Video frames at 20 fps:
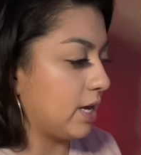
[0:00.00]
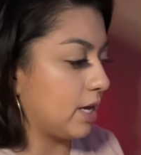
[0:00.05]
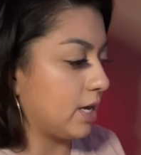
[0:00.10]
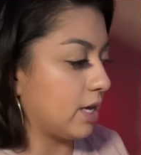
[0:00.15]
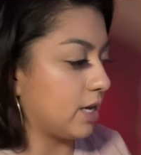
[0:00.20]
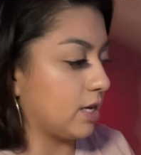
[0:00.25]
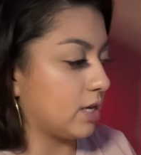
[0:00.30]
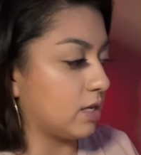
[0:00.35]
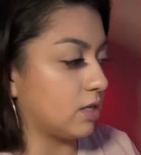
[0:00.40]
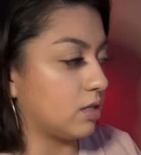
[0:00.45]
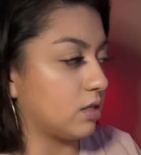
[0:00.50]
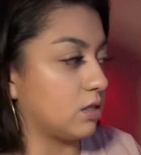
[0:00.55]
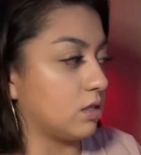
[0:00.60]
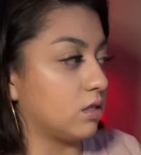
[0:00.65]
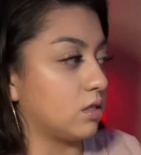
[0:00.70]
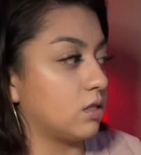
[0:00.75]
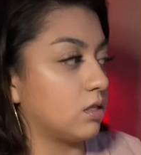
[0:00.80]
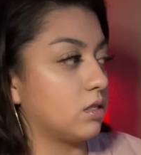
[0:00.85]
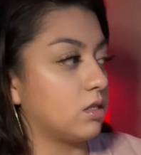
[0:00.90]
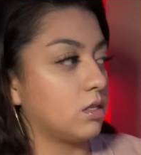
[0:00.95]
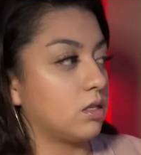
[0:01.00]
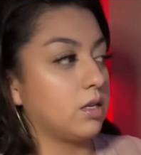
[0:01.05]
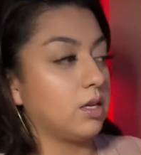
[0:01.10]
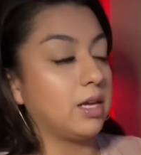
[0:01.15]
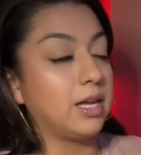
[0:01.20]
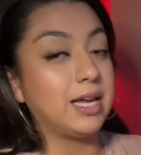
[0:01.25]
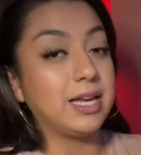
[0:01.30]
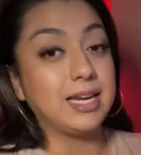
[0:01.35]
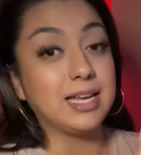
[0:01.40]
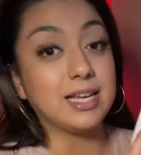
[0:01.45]
is
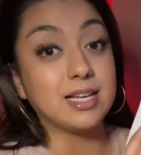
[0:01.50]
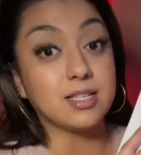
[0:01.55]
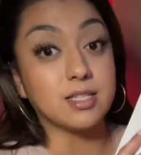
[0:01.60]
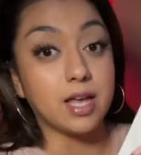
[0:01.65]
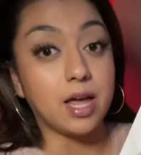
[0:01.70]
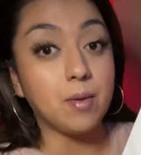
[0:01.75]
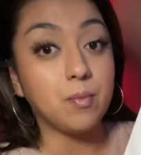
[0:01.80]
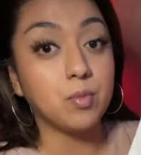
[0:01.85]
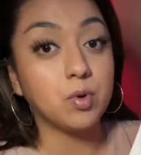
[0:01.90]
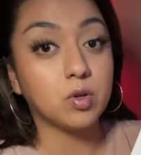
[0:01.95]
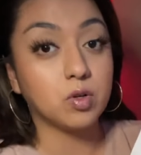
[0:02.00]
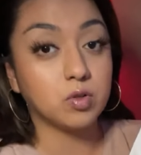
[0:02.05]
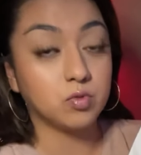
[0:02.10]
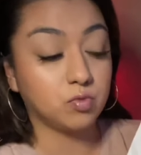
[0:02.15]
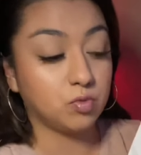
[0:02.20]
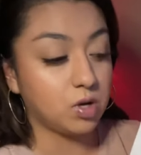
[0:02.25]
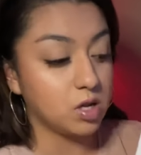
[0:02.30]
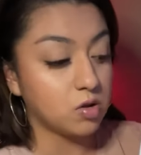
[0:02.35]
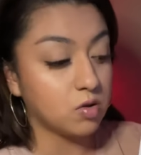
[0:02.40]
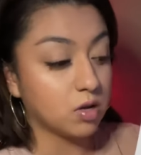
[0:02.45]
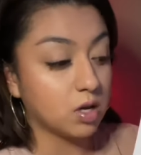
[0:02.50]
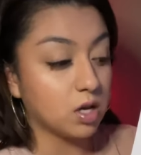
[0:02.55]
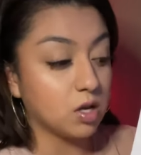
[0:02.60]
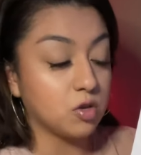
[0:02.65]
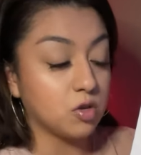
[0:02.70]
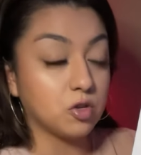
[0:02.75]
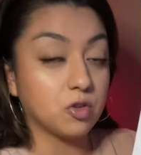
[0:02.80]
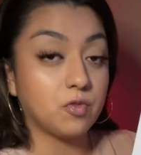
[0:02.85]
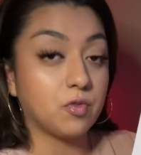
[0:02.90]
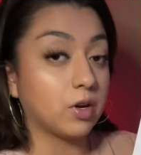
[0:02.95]
an example of what you can
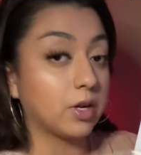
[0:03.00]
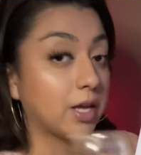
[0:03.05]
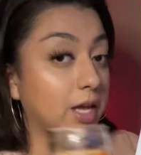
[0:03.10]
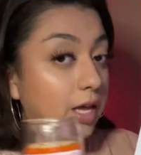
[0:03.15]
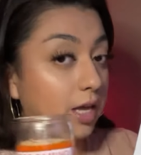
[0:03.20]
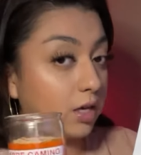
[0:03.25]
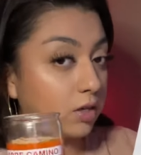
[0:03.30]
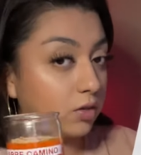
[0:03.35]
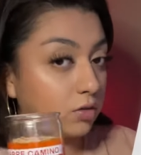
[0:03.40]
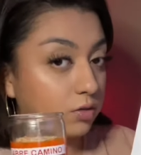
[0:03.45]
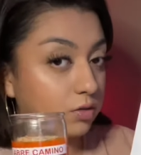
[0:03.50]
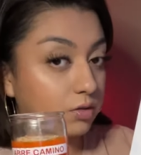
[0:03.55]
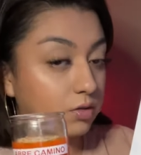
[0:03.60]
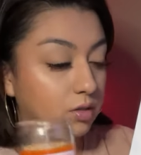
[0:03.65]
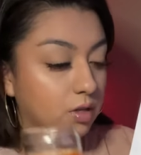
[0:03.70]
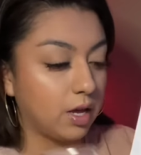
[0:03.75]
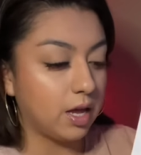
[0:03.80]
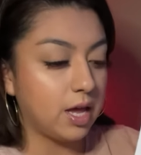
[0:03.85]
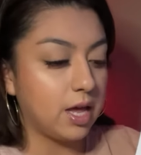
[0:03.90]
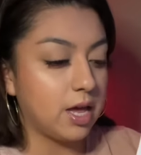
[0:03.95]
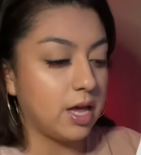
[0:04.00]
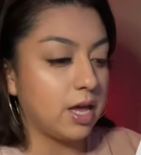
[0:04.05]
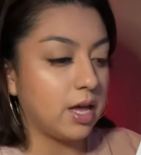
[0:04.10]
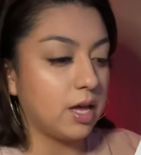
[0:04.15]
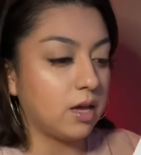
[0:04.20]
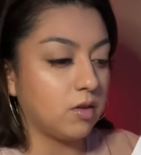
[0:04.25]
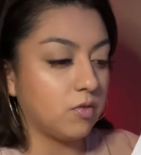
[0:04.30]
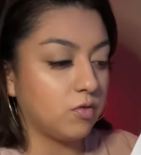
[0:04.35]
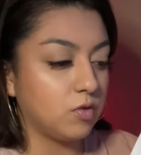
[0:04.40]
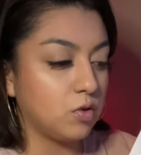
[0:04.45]
use for candles.
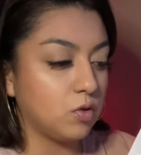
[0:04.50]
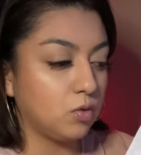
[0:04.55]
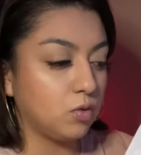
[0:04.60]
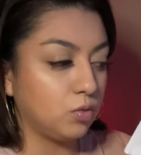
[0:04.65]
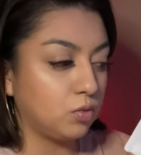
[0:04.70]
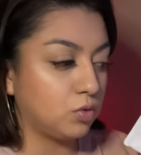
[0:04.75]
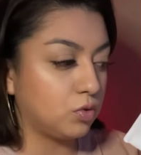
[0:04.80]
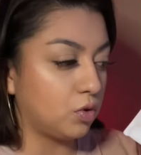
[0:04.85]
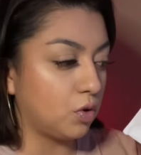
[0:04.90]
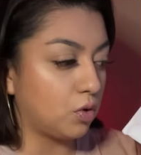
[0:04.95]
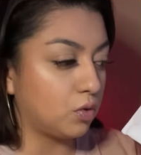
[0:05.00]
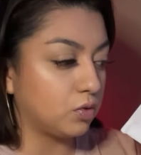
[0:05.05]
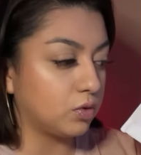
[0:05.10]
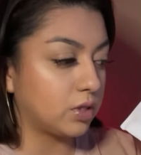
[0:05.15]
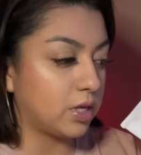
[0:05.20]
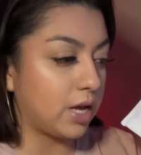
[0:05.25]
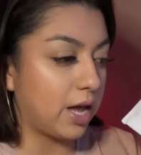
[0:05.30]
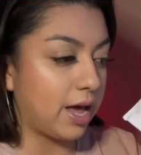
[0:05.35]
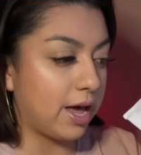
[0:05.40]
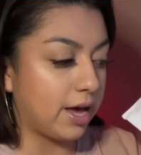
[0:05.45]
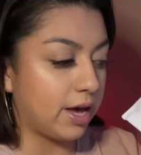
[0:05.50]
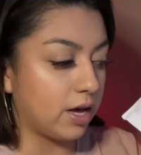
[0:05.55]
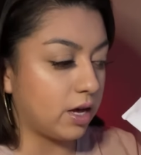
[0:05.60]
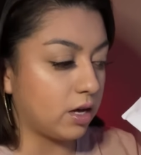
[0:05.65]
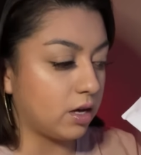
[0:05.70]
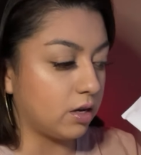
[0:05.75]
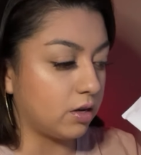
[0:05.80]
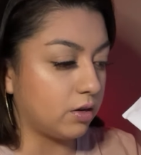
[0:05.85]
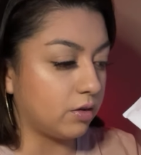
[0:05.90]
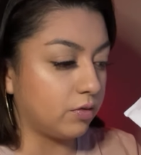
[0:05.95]
If you don't
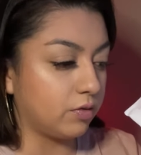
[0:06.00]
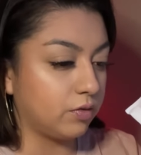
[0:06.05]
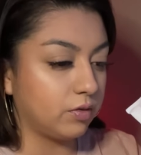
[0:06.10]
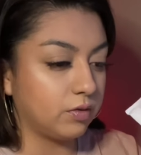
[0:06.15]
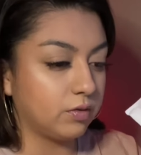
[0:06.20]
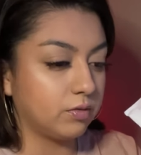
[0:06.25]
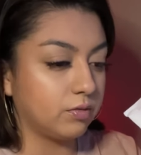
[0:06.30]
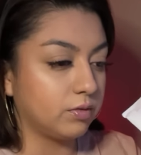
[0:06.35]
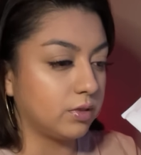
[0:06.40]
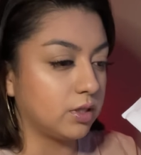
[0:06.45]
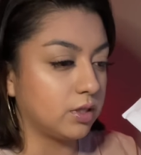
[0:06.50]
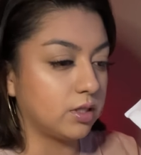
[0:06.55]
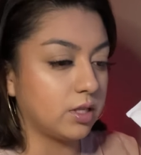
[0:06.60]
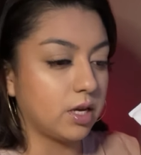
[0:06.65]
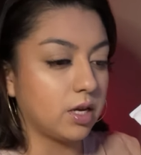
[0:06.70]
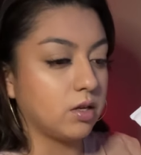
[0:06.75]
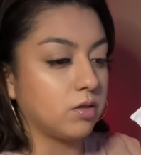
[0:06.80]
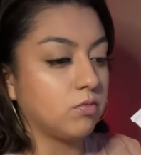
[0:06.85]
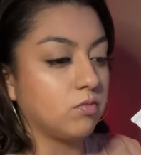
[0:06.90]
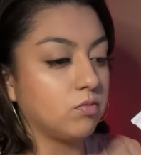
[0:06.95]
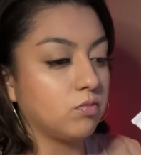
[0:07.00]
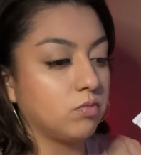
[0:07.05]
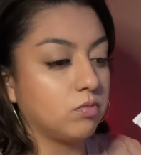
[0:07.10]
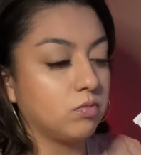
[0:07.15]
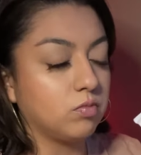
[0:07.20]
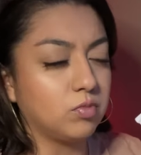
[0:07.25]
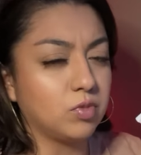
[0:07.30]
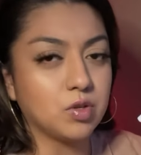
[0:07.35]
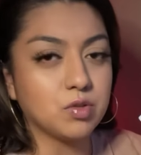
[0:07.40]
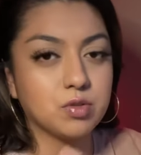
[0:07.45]
have, let's say,
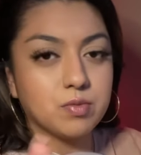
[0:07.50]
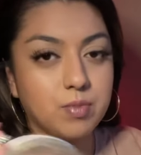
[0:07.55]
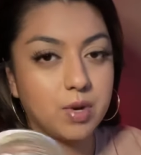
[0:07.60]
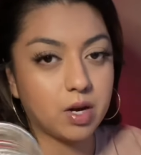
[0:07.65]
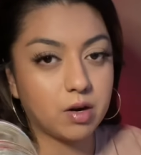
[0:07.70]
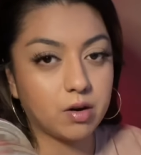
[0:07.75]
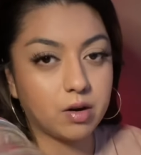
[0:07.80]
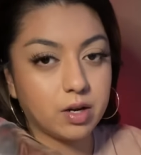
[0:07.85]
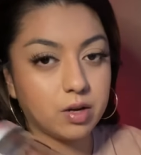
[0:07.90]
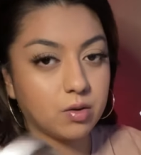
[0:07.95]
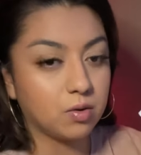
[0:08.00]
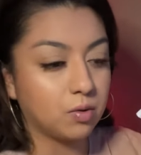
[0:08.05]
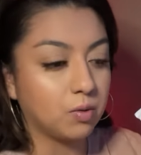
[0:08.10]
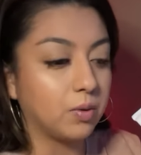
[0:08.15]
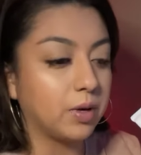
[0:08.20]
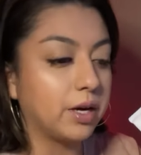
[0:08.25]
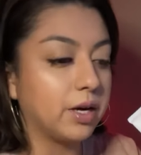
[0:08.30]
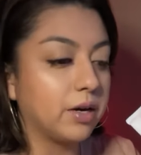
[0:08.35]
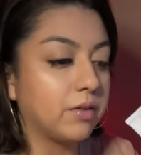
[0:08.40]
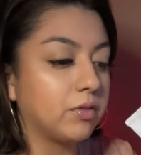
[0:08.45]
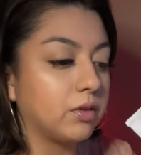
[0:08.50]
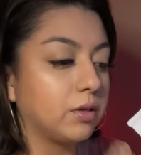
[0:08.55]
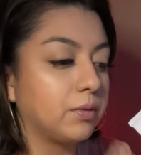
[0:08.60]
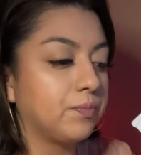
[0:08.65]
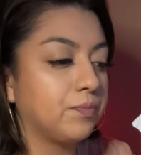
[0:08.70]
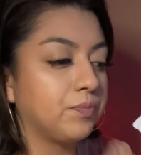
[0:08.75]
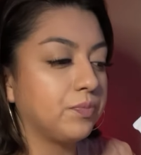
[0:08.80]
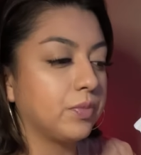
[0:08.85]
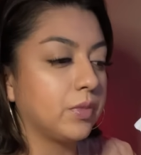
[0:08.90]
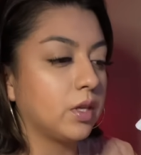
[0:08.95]
rosemary or whatever,
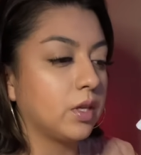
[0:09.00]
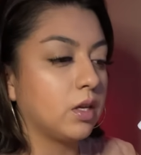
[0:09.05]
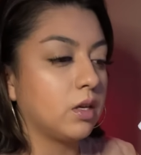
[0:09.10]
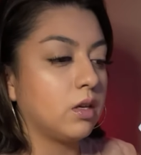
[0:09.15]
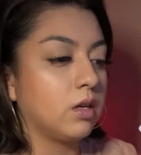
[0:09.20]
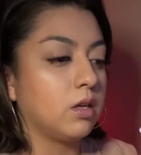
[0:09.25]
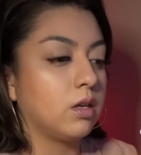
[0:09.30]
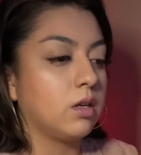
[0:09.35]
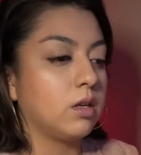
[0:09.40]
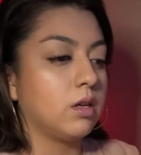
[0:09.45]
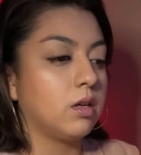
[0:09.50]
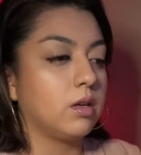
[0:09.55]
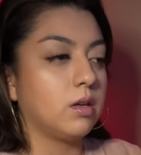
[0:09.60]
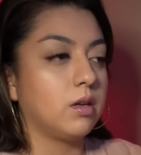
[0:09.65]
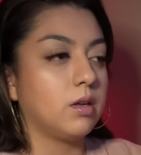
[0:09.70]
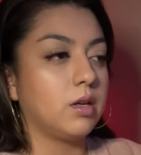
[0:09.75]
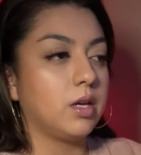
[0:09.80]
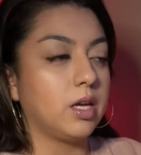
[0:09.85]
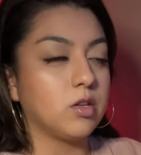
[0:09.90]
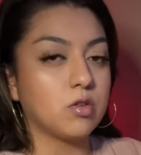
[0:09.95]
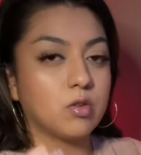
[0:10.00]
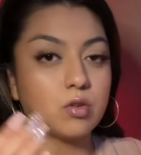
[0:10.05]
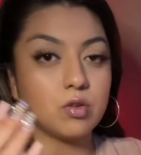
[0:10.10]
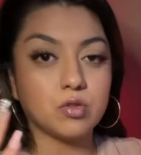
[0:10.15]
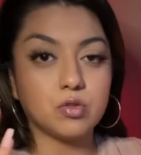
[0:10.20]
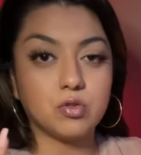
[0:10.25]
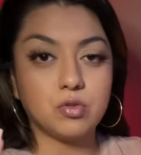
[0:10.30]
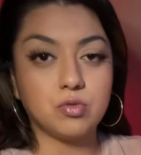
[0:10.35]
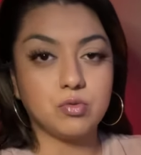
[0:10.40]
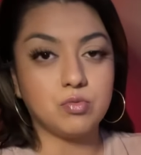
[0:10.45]
and you go
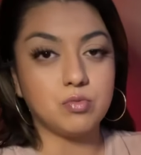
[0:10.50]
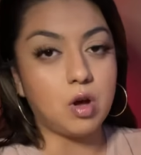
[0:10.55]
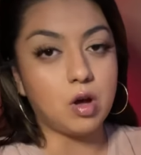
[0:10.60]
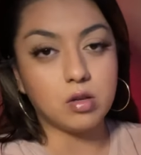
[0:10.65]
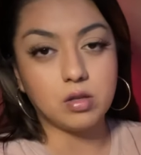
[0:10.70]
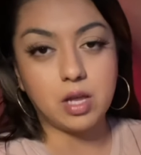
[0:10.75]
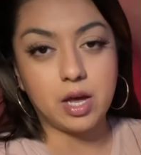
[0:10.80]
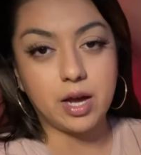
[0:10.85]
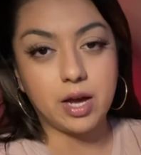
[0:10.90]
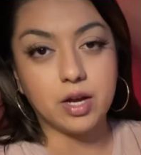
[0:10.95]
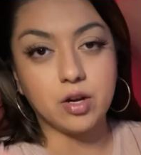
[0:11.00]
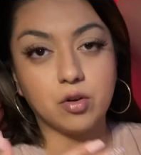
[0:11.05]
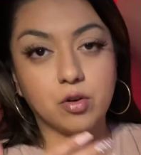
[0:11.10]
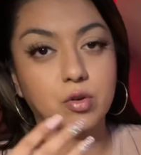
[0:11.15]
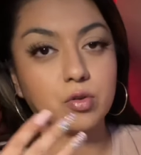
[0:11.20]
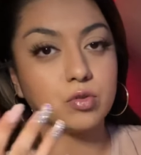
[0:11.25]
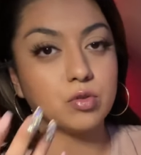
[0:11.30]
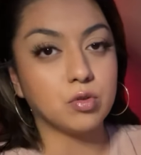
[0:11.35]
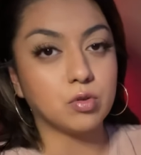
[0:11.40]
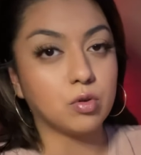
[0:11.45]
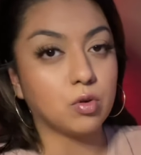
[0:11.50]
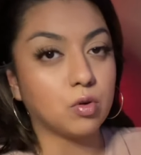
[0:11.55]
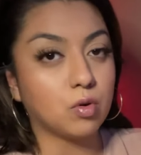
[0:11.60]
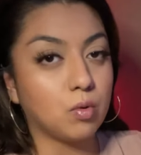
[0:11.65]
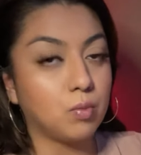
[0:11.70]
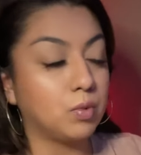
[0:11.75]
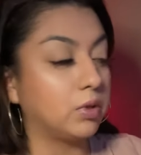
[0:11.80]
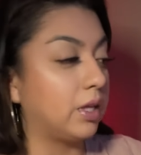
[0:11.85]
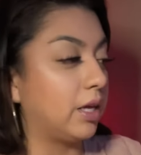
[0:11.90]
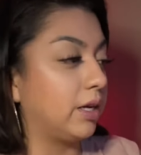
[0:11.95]
to online or you go to your local
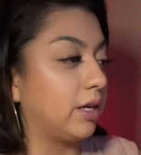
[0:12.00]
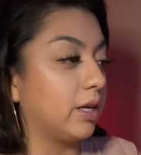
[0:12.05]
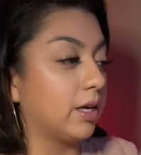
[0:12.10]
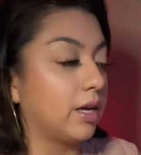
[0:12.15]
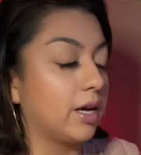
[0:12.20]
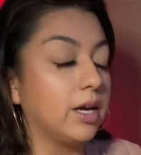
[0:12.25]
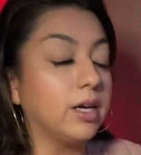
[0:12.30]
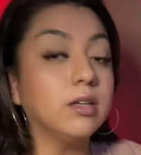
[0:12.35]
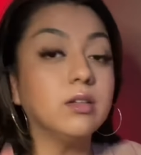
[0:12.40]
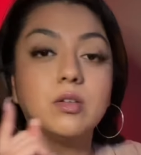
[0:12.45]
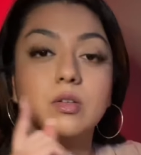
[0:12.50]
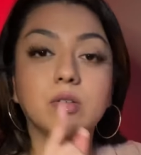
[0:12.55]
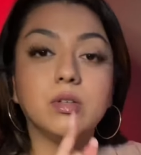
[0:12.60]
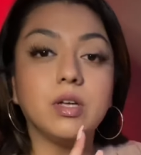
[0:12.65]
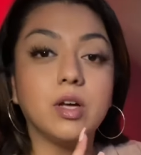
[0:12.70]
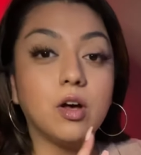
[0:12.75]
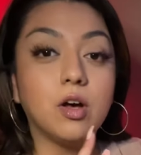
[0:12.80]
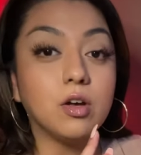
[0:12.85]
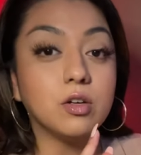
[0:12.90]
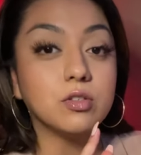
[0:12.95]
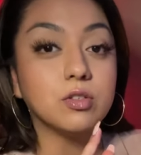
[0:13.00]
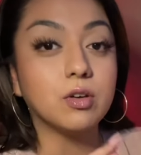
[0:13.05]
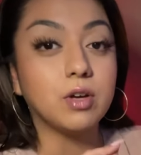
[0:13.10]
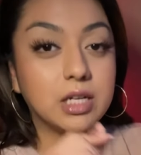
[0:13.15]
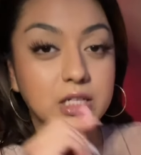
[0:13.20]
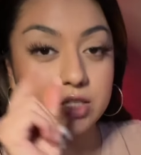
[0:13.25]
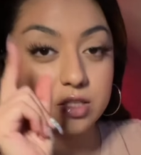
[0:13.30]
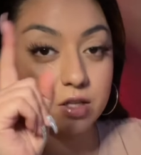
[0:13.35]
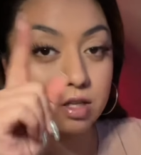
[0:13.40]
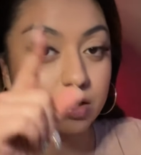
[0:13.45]
botanica, also I
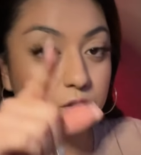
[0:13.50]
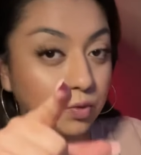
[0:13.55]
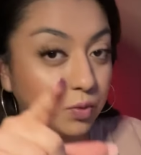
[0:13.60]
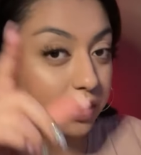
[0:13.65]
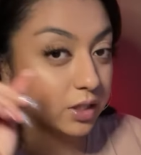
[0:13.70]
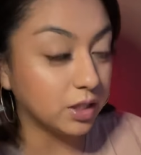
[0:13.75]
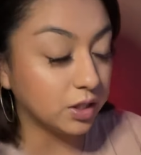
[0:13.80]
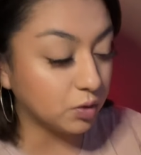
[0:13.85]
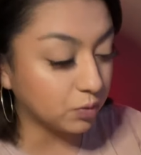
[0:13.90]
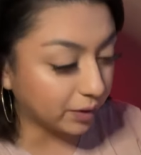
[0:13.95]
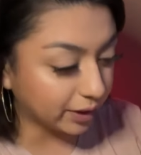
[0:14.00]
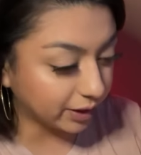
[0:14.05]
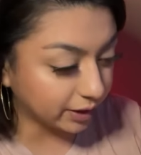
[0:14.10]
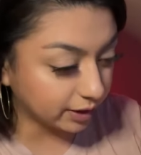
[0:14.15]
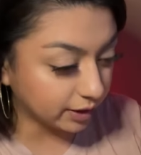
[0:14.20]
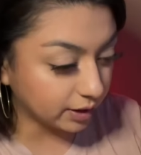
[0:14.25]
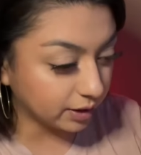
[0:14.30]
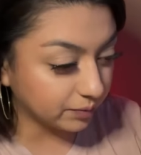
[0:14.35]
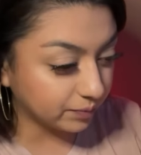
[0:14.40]
just saw 2020,